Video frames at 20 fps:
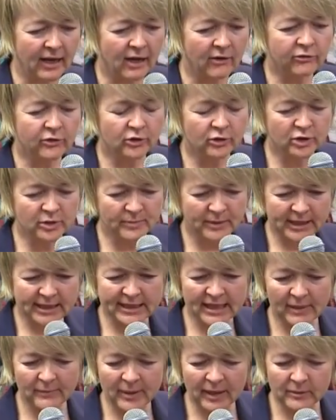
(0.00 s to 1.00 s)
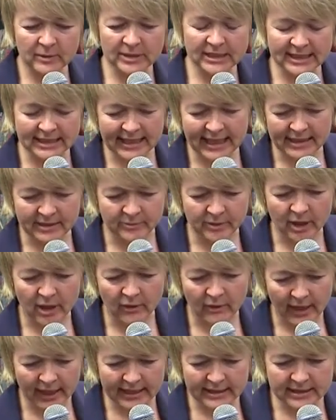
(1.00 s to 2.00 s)
of course, by the time I did let them
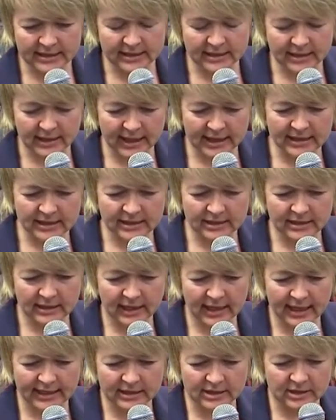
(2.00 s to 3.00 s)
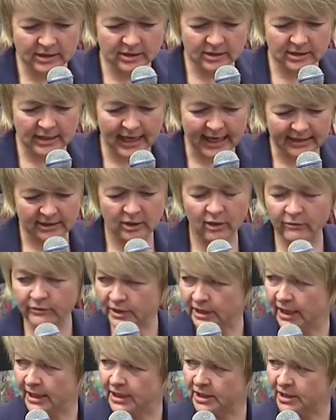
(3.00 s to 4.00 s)
go, I'd I'd had
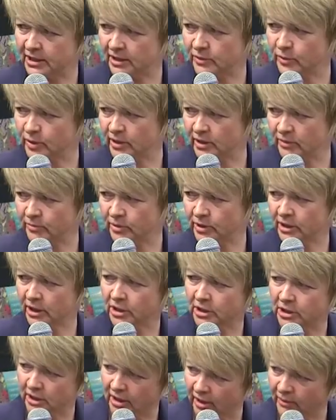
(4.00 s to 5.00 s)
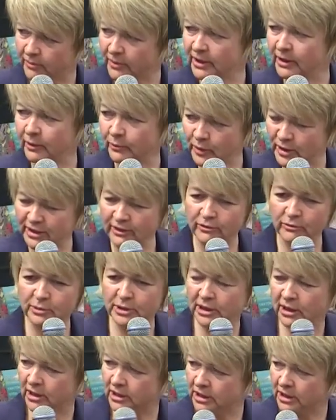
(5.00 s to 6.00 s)
conversations with the production company, you know, with different
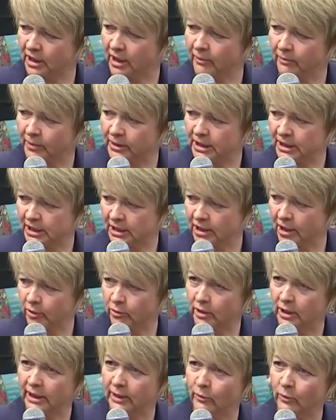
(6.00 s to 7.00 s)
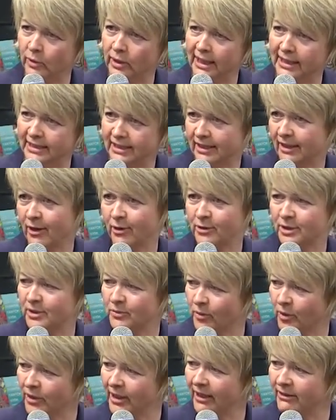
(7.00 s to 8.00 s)
production companies, and only let it go to
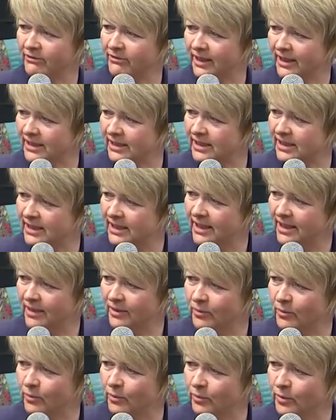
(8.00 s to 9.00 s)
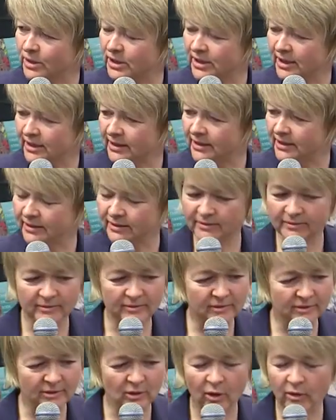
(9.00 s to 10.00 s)
one I felt was going to
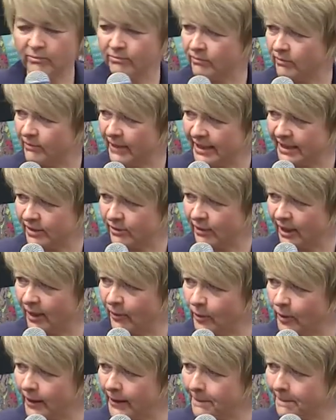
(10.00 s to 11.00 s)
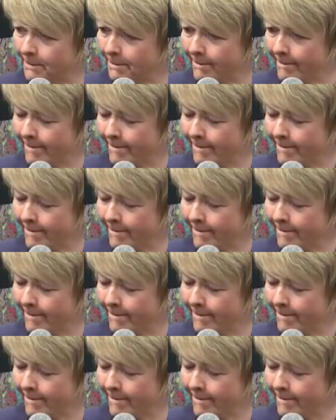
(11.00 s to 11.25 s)
not mess around with it.